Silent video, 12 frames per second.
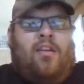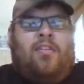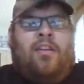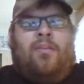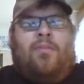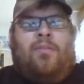
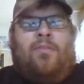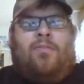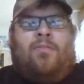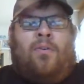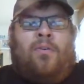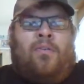They don't use
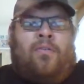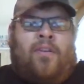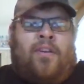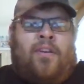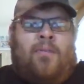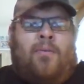token
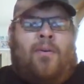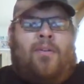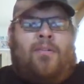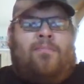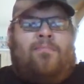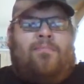ring
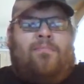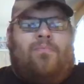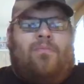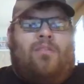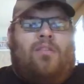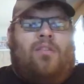anymore.
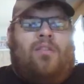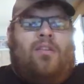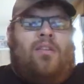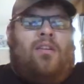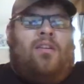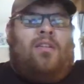
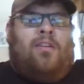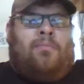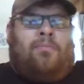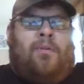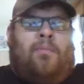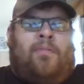That's
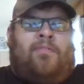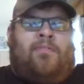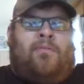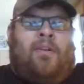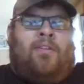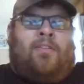pretty much a
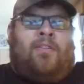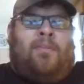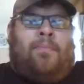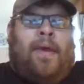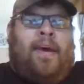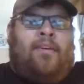relic of the
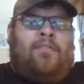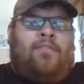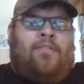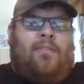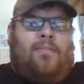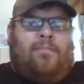past.